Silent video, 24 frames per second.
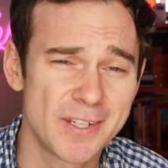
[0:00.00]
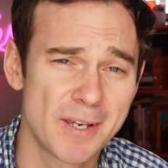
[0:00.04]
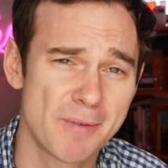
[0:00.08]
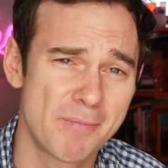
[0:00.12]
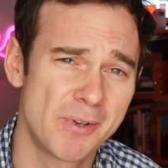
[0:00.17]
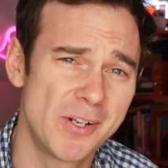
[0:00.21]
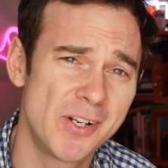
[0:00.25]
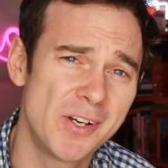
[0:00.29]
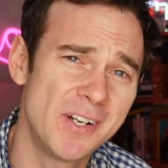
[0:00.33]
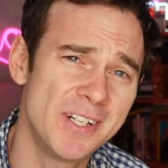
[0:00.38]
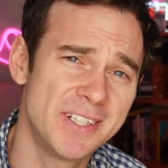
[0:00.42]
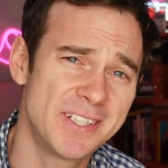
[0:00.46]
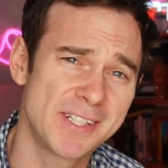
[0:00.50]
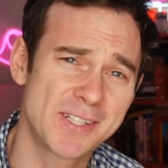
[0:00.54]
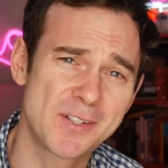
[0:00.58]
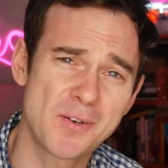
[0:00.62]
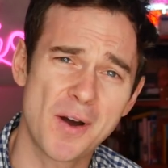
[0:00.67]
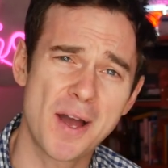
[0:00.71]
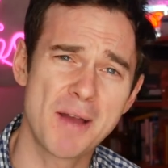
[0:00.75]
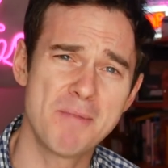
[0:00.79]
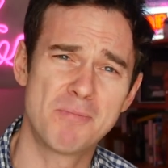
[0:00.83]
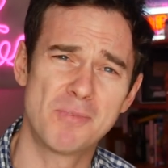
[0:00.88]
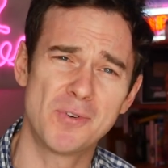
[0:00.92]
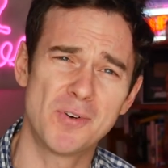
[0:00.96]
So my knowledge is
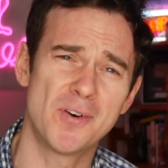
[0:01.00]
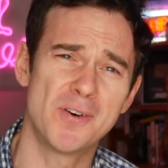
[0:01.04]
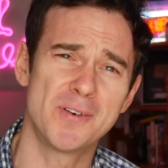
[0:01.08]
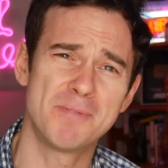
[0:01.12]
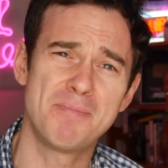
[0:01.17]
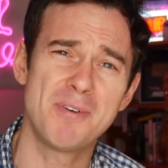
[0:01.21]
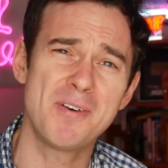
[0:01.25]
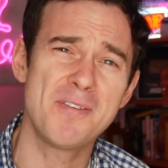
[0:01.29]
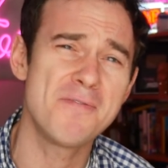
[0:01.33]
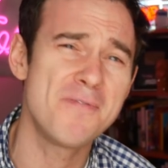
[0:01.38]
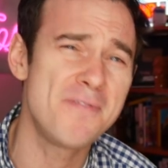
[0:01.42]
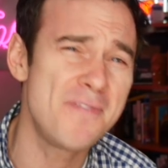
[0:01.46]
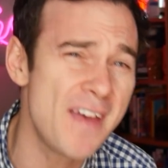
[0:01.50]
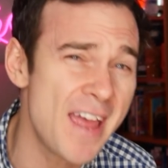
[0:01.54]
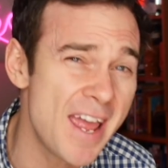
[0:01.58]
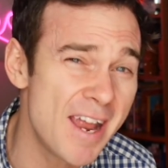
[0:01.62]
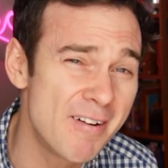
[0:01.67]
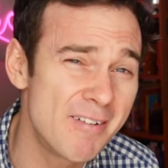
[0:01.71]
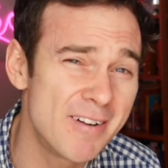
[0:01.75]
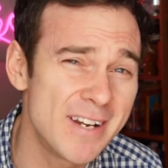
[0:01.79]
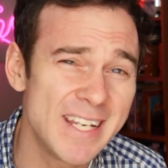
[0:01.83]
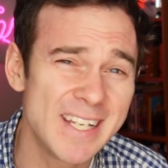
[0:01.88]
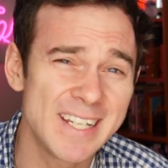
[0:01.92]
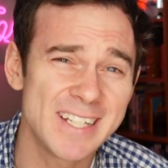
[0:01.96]
quite broad, but
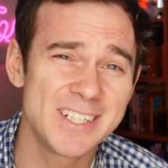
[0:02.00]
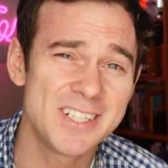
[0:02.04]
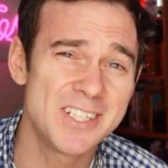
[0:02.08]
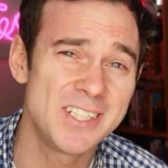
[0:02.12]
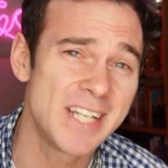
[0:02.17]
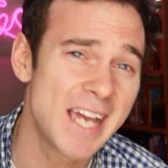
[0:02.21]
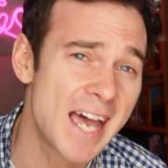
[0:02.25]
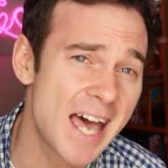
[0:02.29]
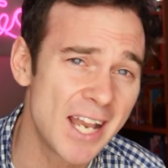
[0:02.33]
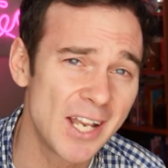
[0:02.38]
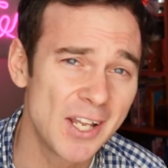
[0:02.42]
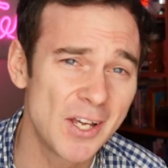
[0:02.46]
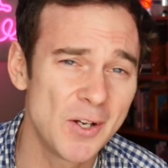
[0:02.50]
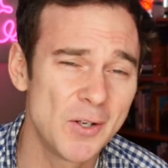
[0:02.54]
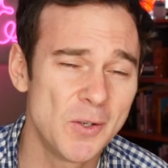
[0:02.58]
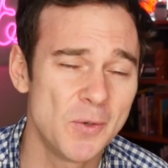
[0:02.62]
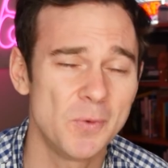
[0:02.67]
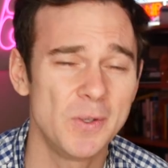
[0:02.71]
very shallow.